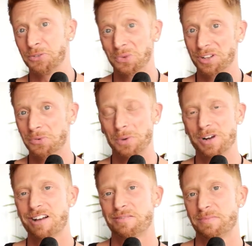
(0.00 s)
really what would
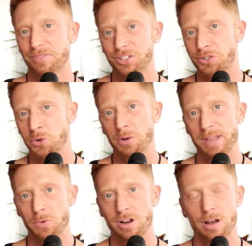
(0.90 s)
come, the storm that
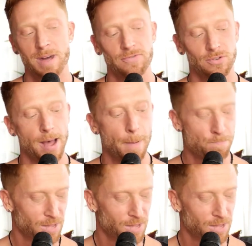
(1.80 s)
would come after that.